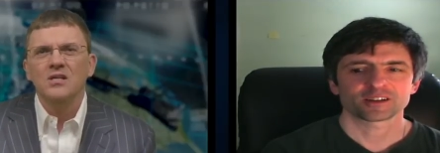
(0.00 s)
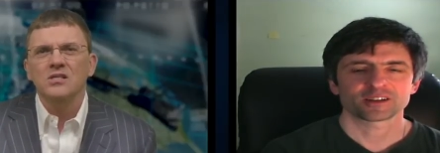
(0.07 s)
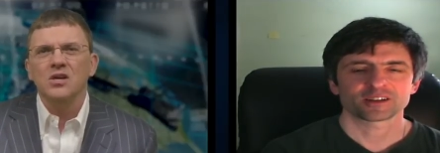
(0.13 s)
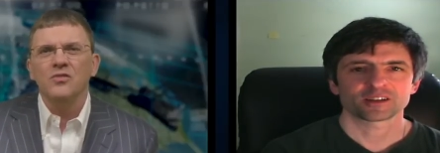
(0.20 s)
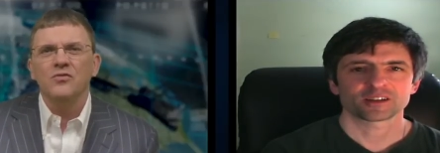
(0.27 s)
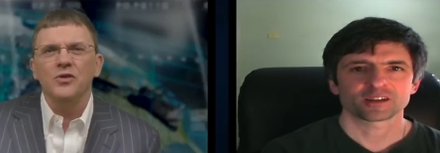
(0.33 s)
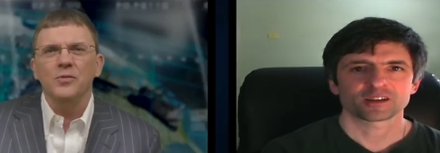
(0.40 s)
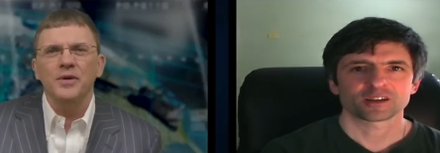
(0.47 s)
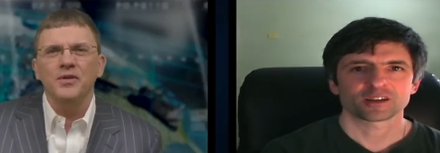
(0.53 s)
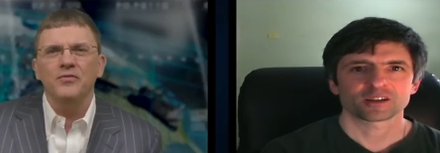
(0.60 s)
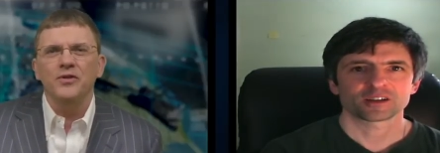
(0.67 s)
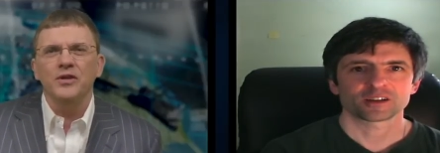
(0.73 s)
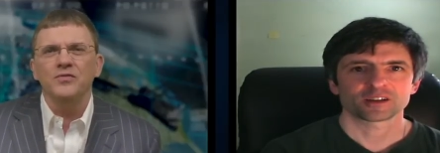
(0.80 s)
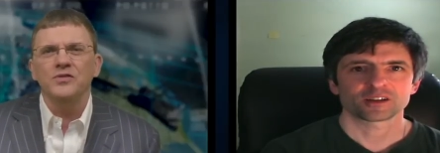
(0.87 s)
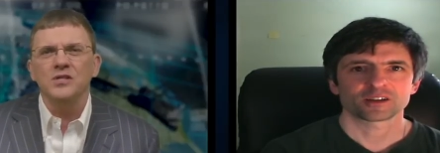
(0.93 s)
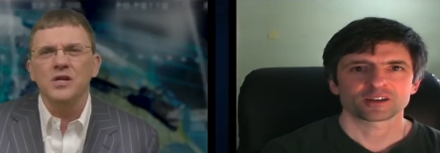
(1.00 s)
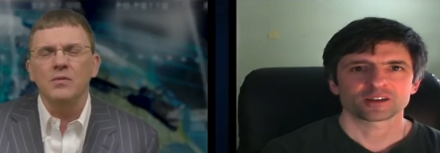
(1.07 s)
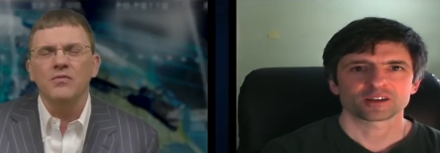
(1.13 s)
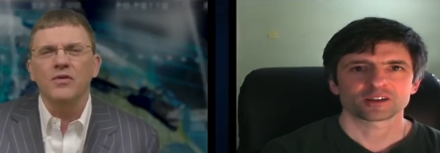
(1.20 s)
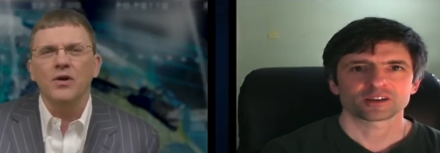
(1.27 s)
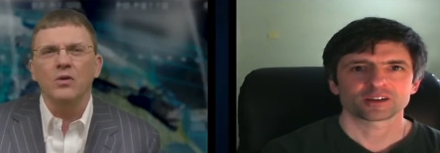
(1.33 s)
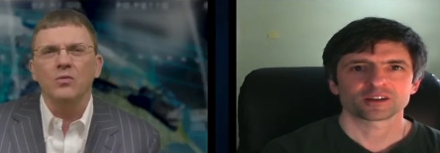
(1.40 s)
Speaker 1: So for the benefit of
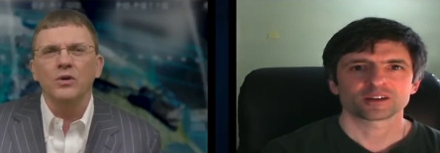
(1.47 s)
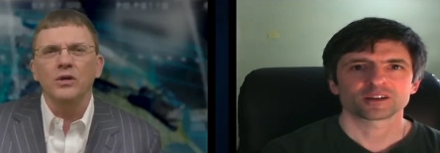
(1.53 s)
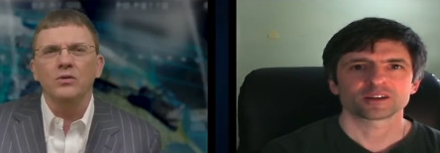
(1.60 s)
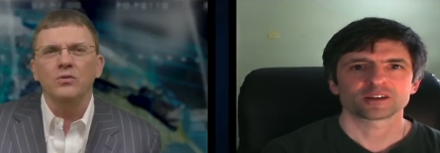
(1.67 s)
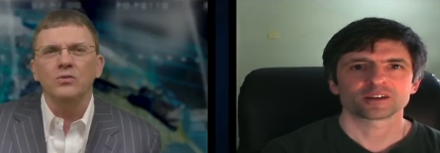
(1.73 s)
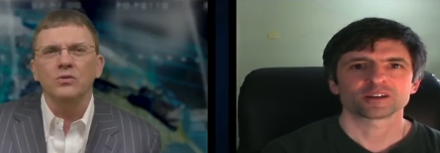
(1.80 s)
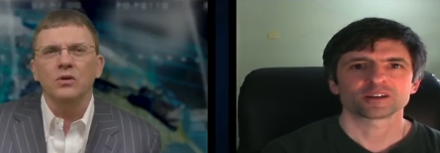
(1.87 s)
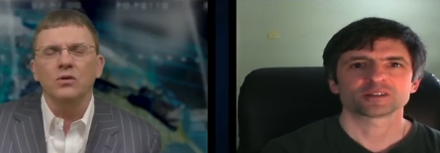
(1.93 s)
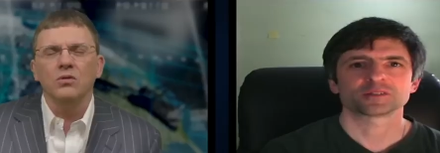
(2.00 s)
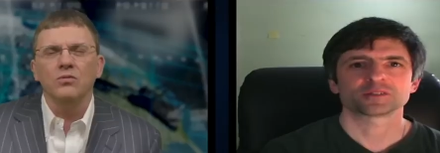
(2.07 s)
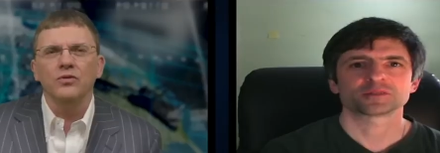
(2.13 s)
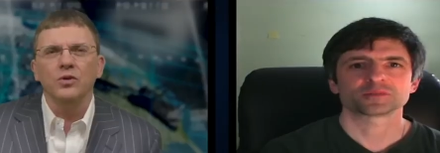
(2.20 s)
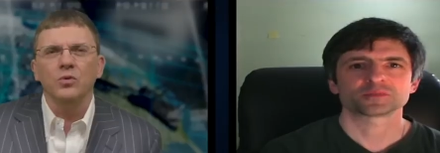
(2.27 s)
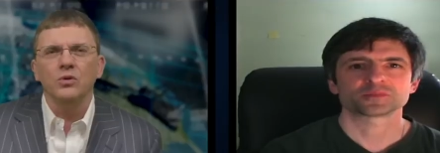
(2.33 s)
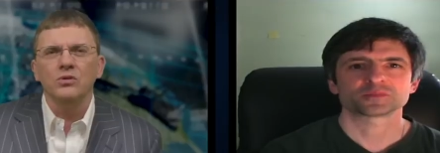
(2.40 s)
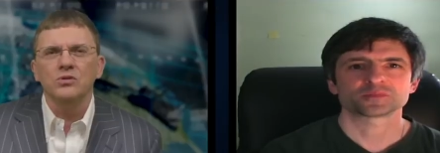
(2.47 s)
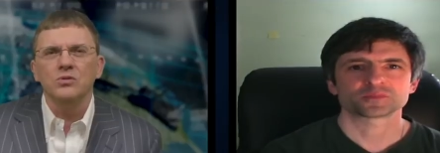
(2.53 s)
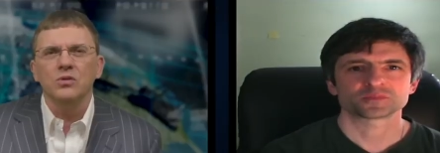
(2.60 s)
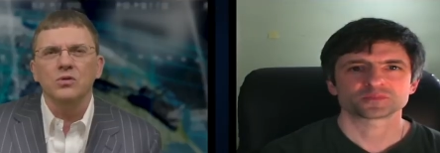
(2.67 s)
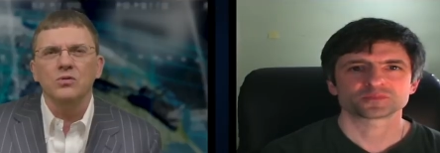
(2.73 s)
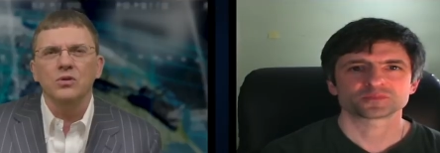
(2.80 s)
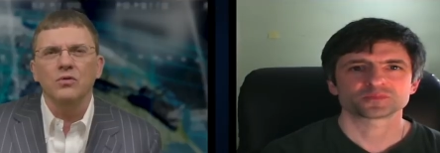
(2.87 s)
some of our readers or viewers
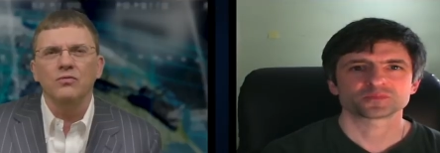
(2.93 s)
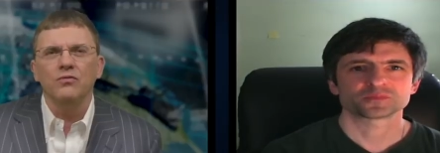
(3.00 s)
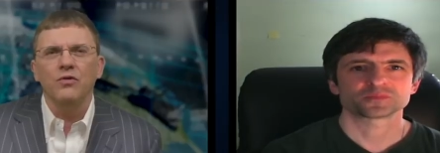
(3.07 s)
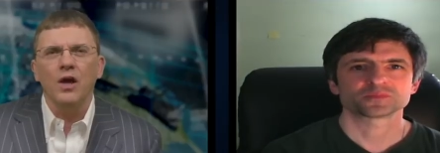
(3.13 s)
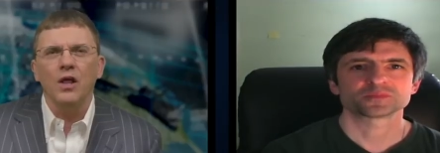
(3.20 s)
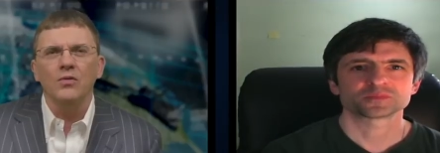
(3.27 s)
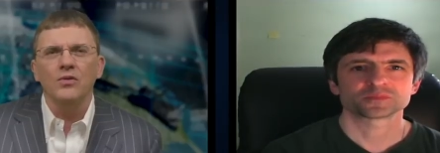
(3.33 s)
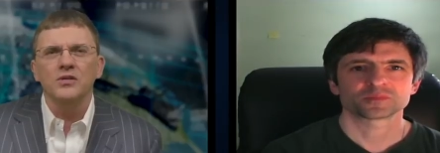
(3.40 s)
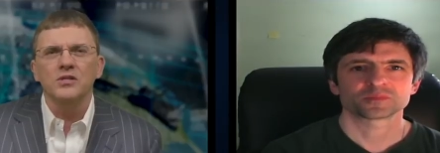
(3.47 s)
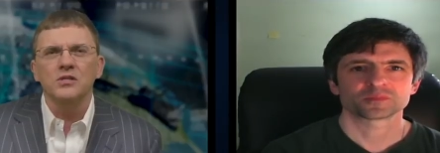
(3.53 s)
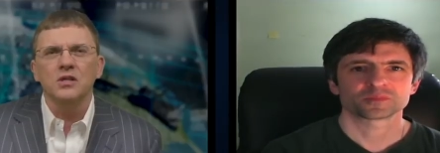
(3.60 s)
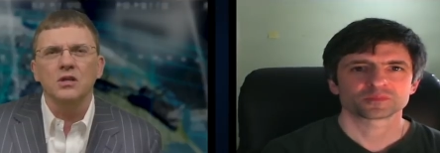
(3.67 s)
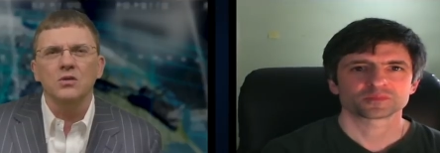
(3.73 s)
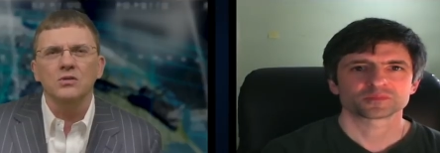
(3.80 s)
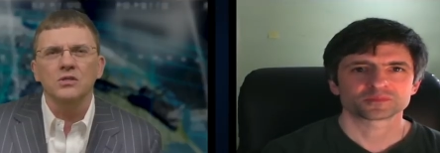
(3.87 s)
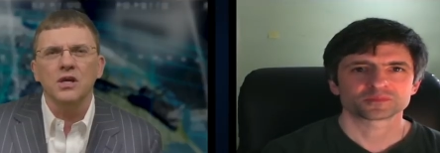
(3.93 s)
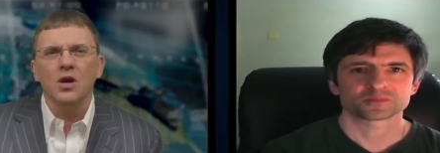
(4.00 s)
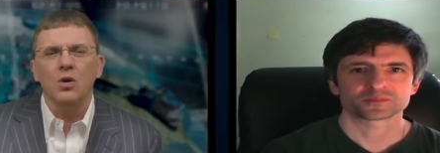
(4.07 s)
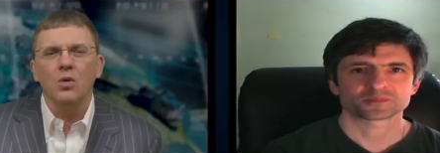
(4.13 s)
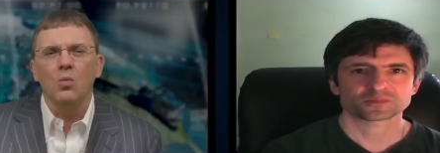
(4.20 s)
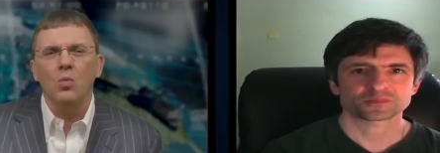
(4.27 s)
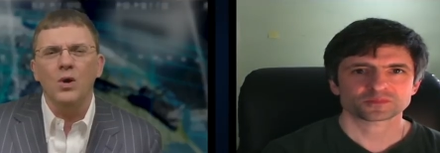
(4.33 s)
who, who don't follow this as closely,
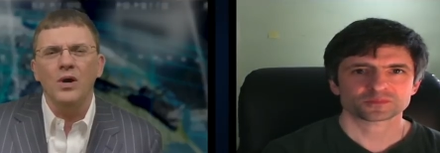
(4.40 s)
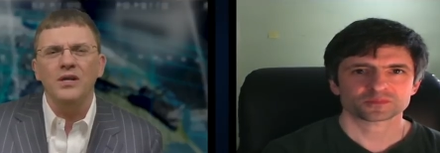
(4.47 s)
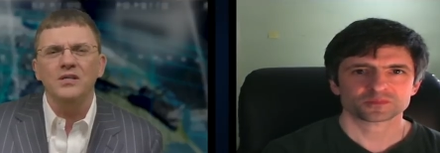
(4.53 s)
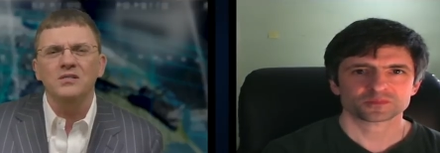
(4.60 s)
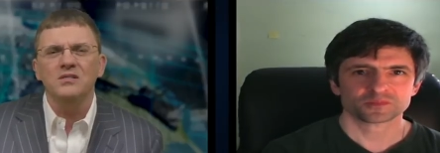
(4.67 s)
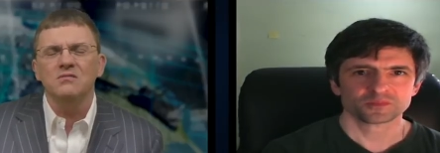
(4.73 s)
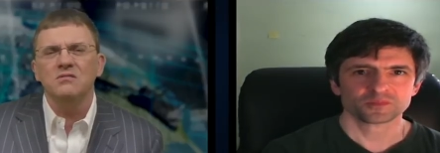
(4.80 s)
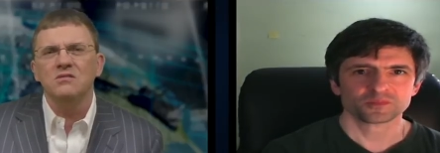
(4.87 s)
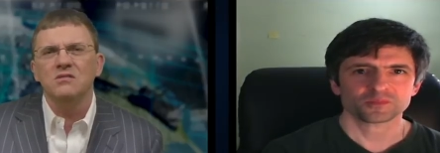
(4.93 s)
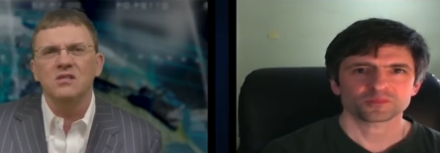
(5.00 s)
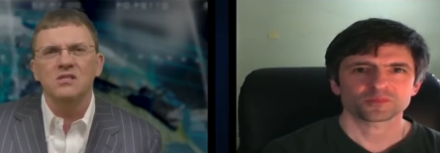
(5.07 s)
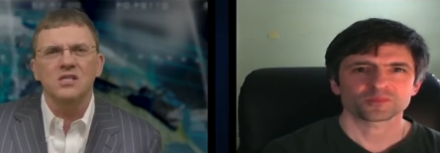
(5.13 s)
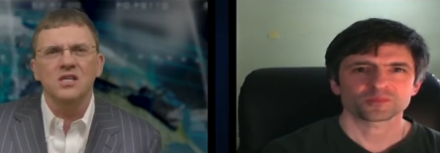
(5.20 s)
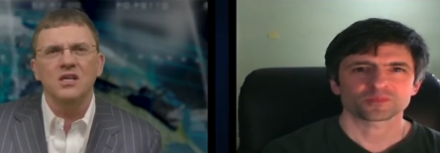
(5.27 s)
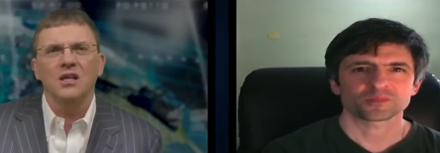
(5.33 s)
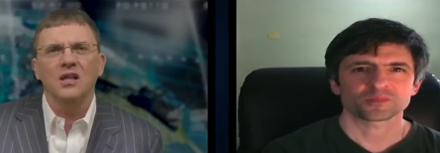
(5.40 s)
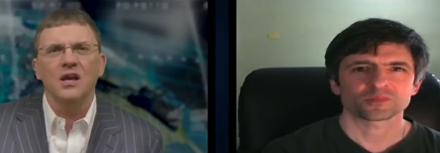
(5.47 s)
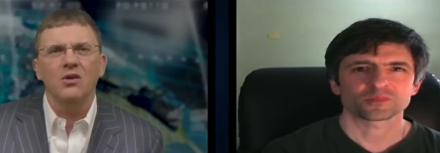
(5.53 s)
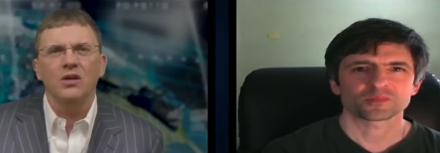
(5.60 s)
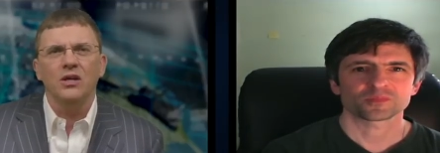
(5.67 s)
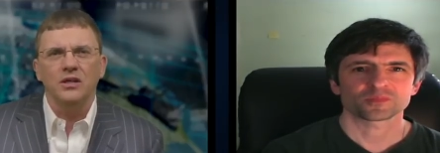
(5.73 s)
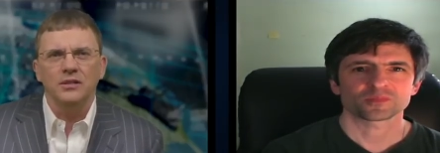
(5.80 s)
oh, what is the
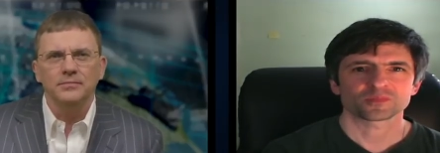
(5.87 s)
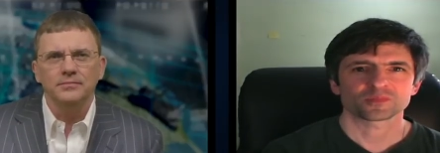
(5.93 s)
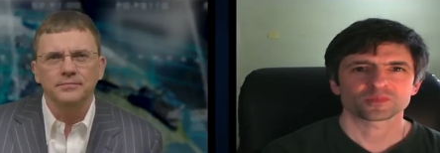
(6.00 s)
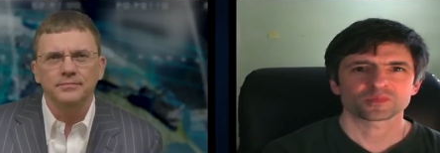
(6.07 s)
singularity?